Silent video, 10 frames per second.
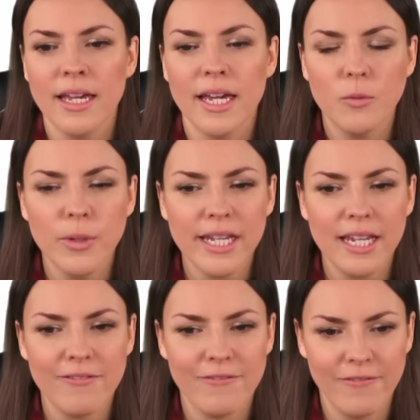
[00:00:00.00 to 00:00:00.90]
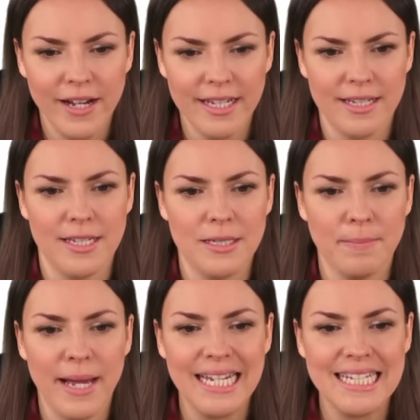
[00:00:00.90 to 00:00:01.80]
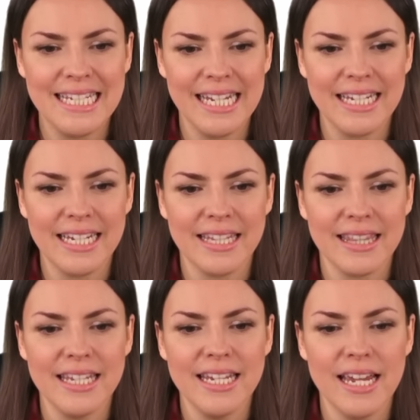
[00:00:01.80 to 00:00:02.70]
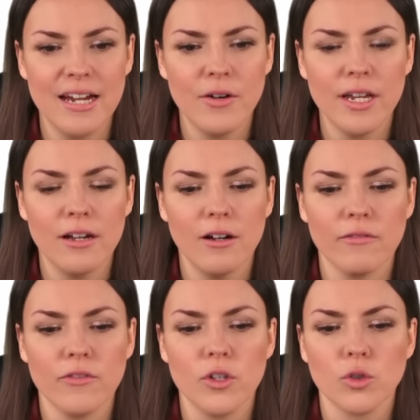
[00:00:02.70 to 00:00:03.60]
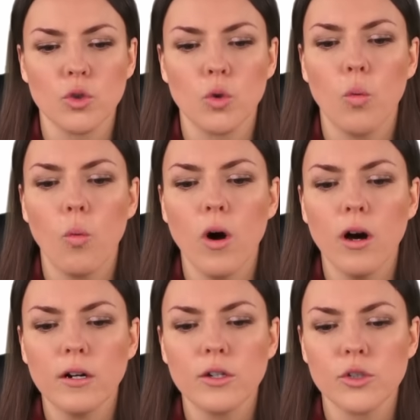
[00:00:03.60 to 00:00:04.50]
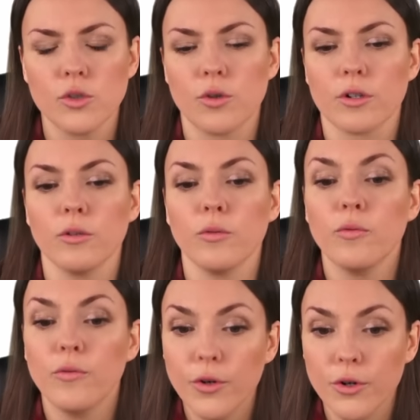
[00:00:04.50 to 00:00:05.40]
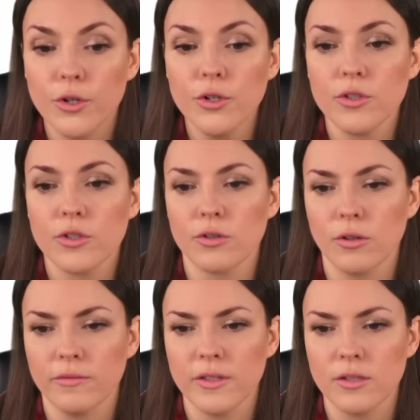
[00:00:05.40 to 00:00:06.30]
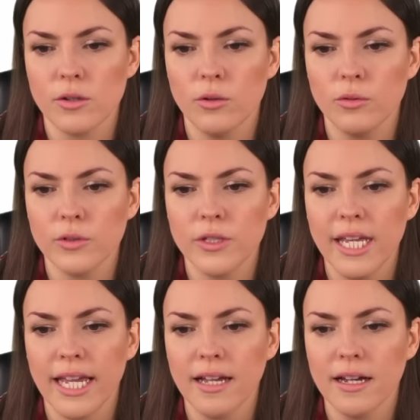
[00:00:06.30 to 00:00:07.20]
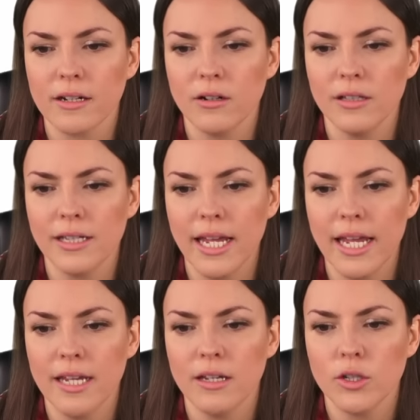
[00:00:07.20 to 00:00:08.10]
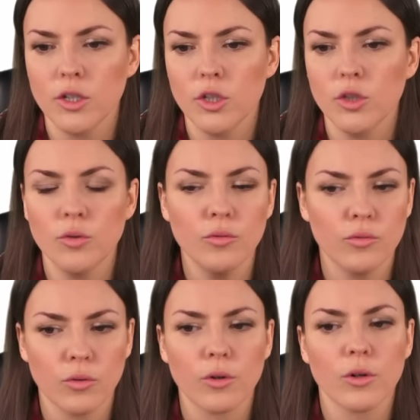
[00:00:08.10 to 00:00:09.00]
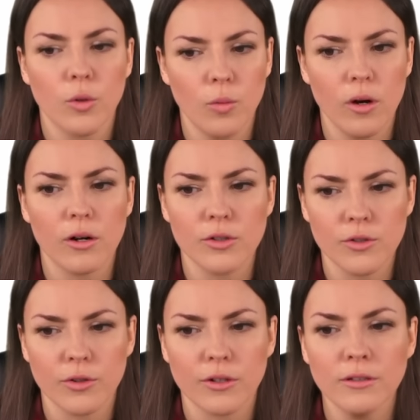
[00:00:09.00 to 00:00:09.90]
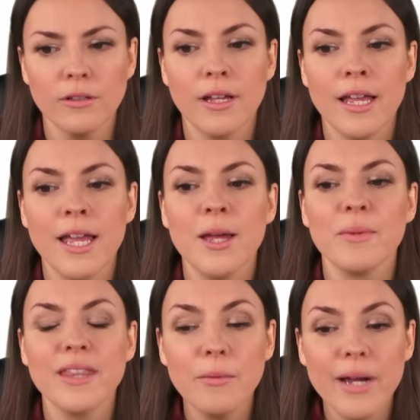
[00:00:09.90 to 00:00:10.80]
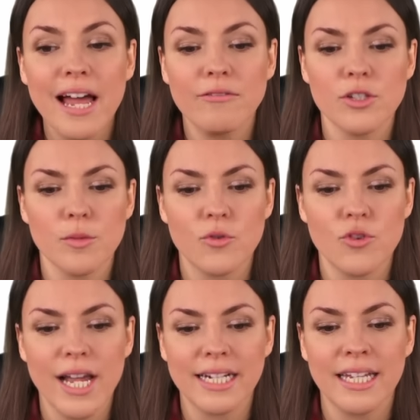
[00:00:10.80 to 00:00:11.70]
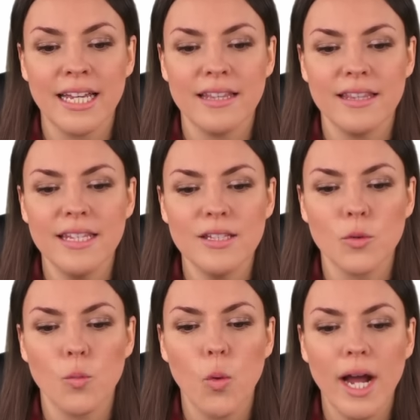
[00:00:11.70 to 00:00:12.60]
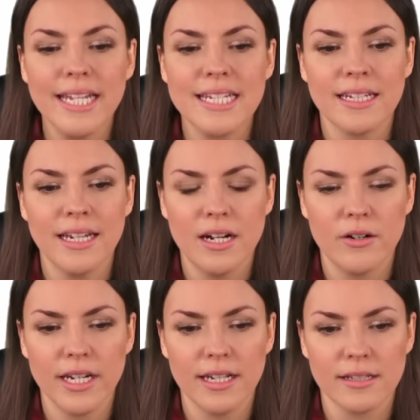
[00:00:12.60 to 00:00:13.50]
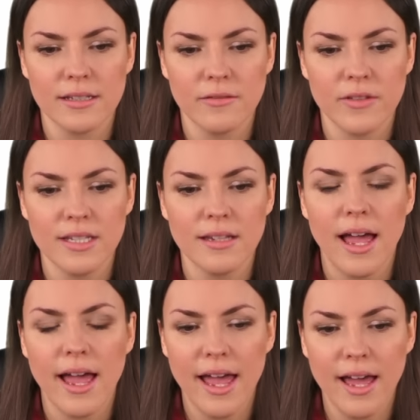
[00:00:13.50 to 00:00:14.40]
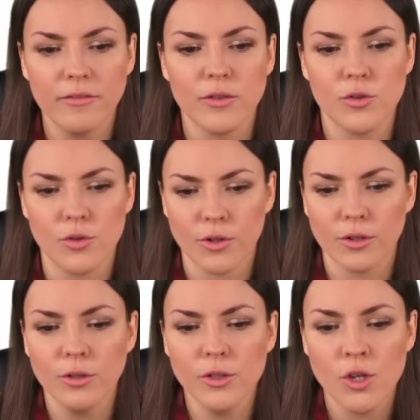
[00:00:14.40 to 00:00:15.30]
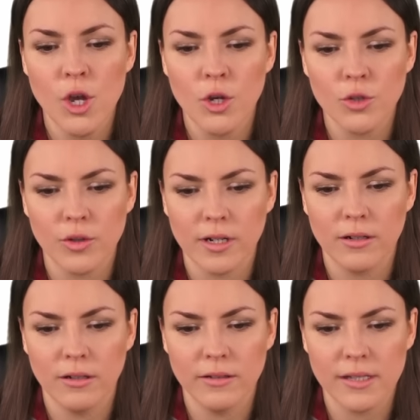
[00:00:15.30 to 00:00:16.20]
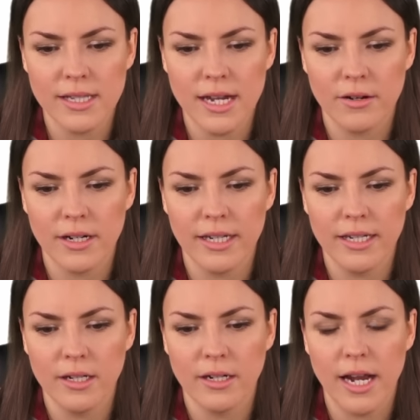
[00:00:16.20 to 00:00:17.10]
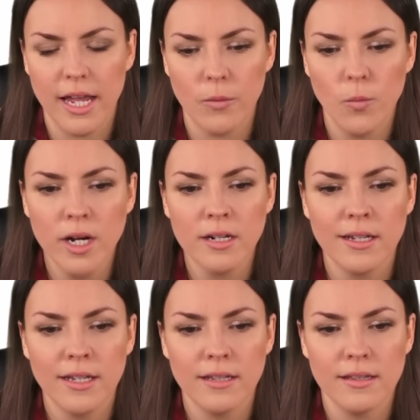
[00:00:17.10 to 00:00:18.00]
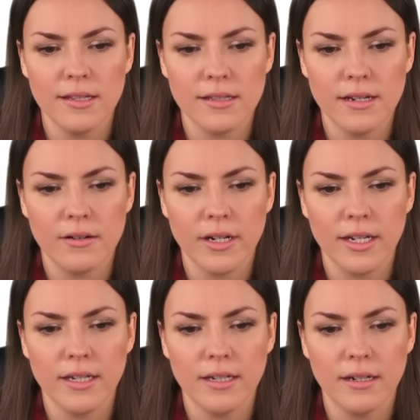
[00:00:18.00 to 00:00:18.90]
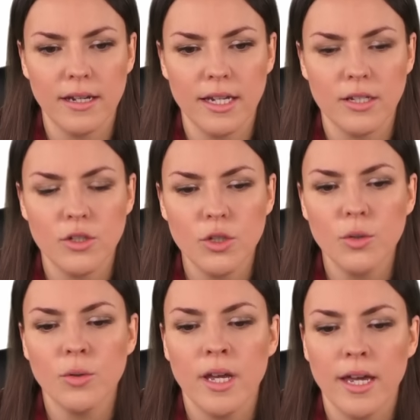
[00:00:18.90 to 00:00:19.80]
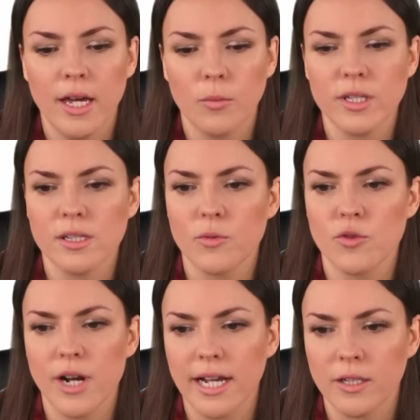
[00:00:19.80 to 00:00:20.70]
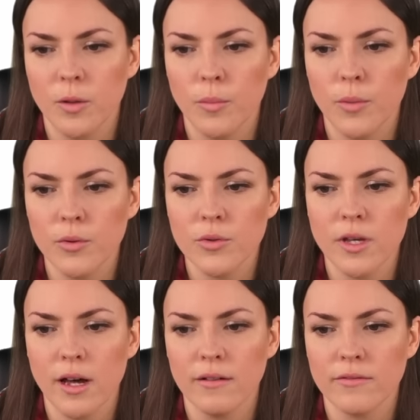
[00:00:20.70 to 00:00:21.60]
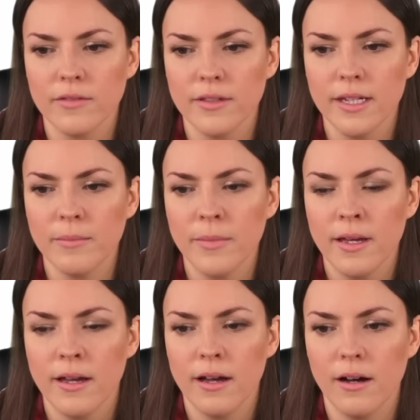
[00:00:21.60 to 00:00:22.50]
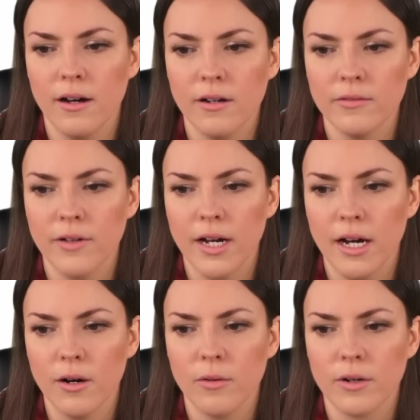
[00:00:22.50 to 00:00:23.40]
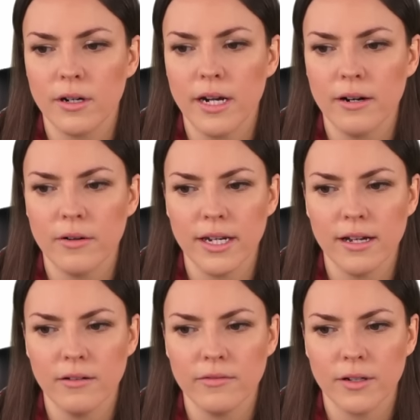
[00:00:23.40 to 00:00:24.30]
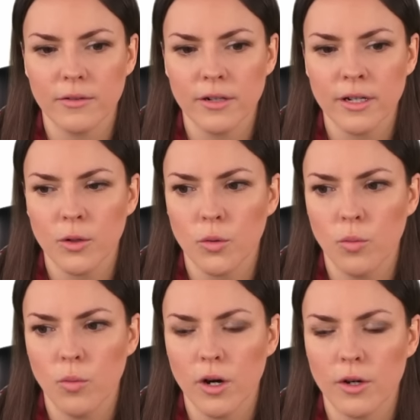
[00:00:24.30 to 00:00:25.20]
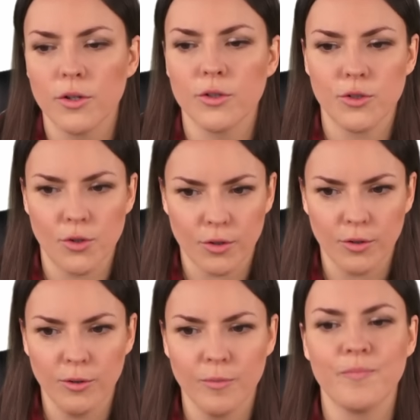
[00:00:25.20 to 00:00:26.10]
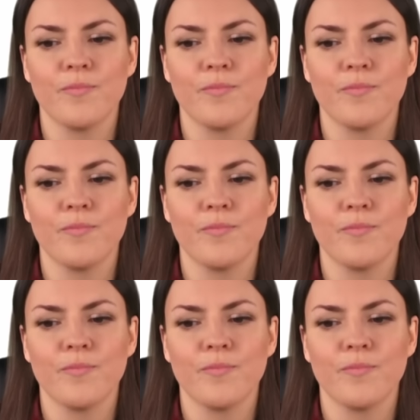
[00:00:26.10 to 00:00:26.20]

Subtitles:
and we can find it by taking the area of this quarter circle first, so of this whole thing, I call it AQ for quarter circle, but then we have to subtract these white areas of these half circles. So I call this area here A1, this area here A2, and we subtract both of them of our area of our quarter circle.